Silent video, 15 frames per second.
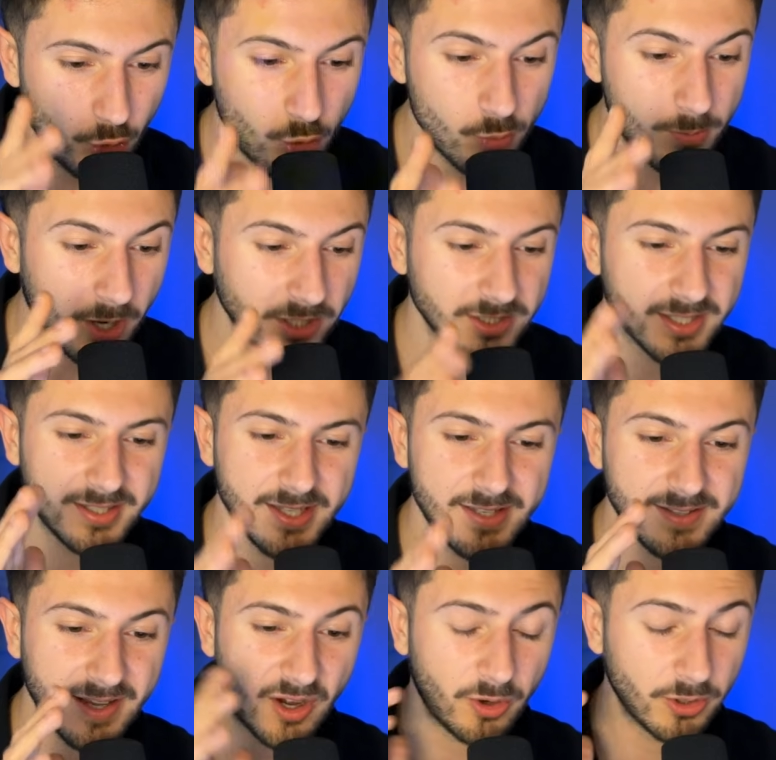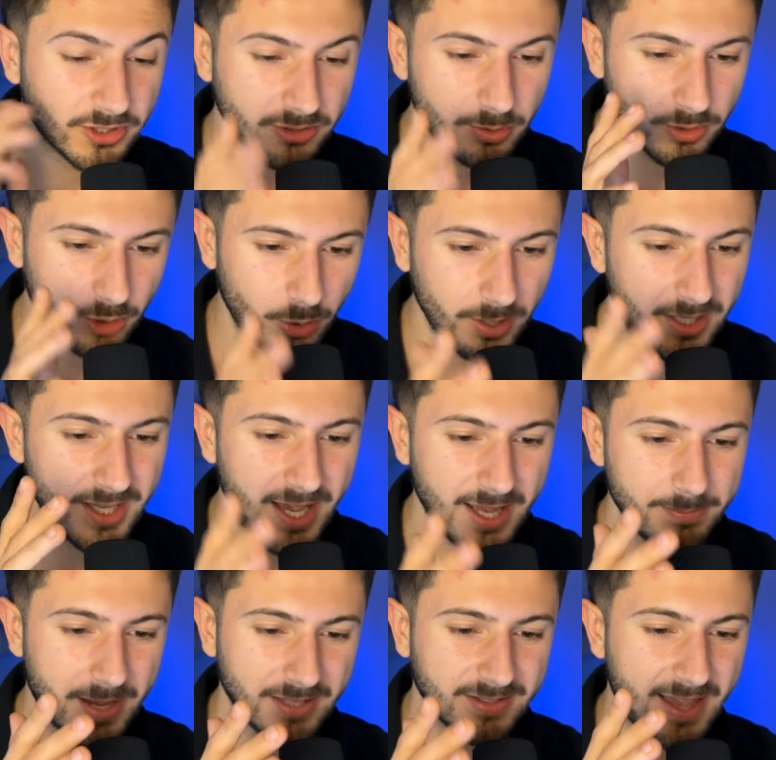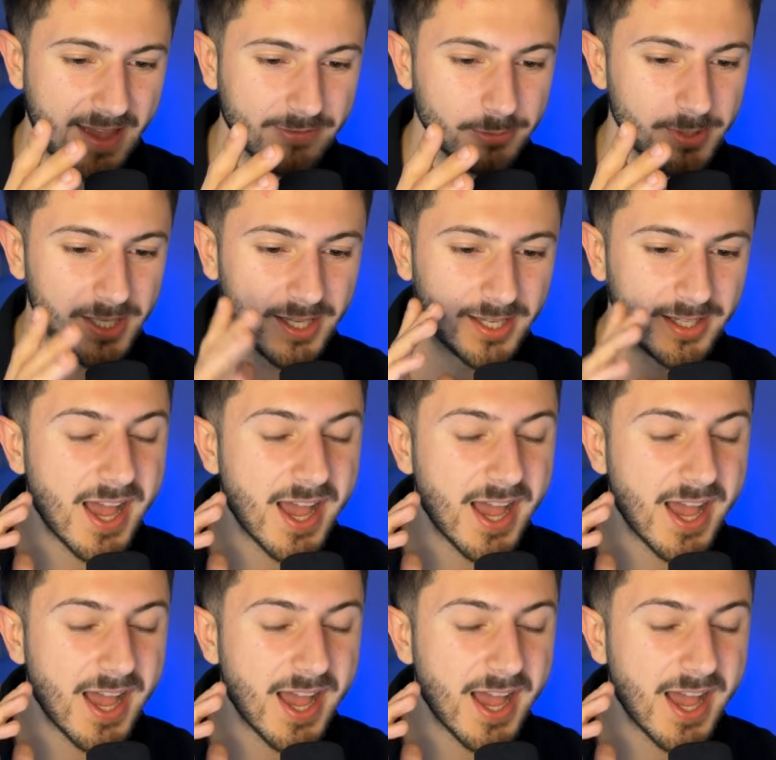much detail, I just want to quickly head back to Everbee here.